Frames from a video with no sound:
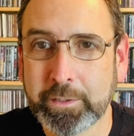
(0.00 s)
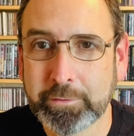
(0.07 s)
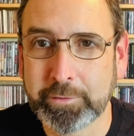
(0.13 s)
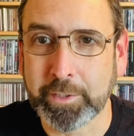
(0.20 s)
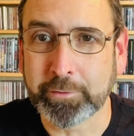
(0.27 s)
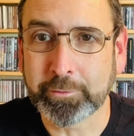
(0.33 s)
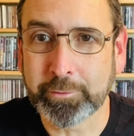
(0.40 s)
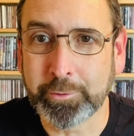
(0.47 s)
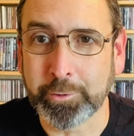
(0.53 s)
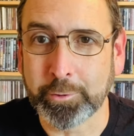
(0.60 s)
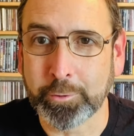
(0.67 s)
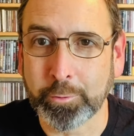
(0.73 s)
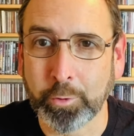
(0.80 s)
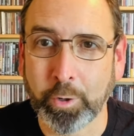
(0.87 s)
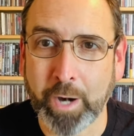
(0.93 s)
disc
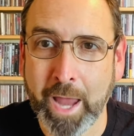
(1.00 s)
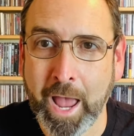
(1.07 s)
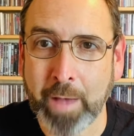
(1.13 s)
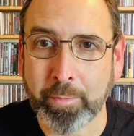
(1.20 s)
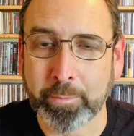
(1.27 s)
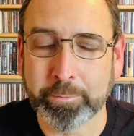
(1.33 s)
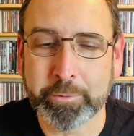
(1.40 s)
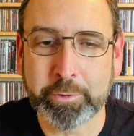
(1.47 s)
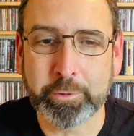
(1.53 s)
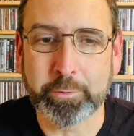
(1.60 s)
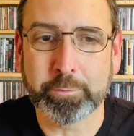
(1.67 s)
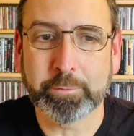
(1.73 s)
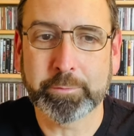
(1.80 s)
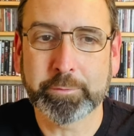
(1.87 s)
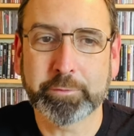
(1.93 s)
two or album two.
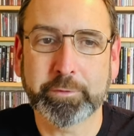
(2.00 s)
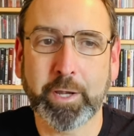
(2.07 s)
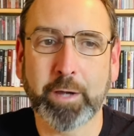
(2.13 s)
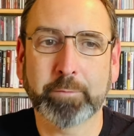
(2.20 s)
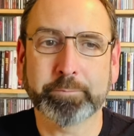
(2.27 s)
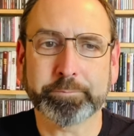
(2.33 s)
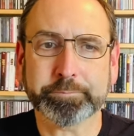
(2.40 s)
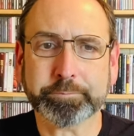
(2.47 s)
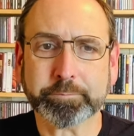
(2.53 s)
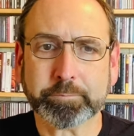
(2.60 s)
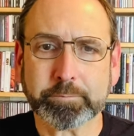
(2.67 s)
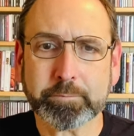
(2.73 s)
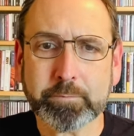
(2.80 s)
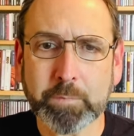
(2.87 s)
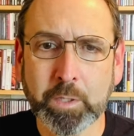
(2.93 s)
So,
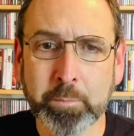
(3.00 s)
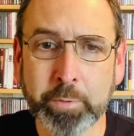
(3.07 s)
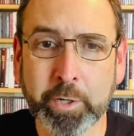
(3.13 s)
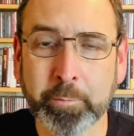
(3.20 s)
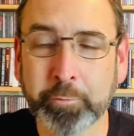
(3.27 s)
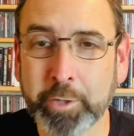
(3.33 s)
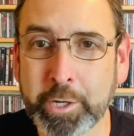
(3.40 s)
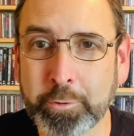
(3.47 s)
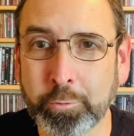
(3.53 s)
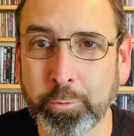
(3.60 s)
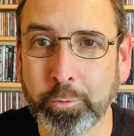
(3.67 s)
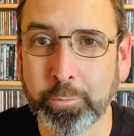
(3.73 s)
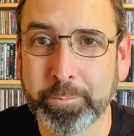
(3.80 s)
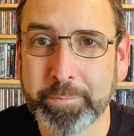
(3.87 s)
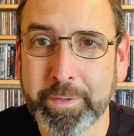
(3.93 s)
but a pretty
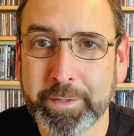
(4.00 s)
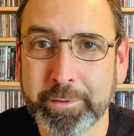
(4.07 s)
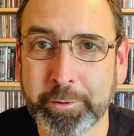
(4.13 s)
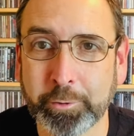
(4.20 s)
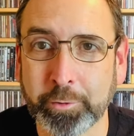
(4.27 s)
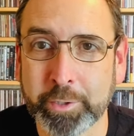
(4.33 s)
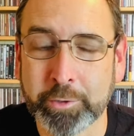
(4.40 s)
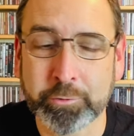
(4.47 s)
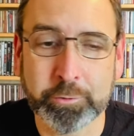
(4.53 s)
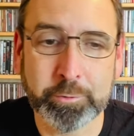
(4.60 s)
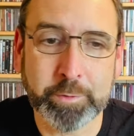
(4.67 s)
cool little issue